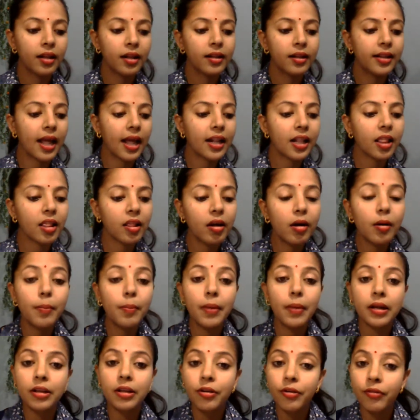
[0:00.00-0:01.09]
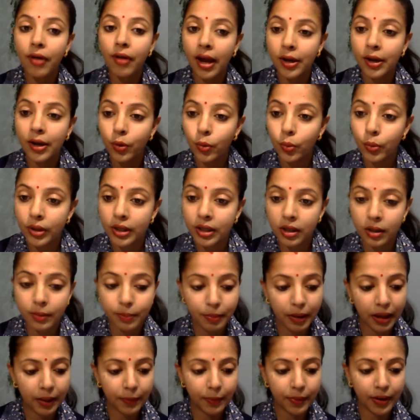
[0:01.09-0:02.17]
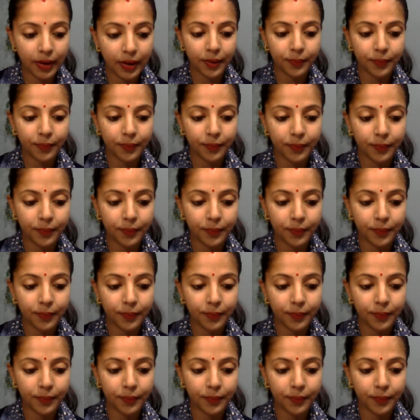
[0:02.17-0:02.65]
That's a mother rhino with her baby,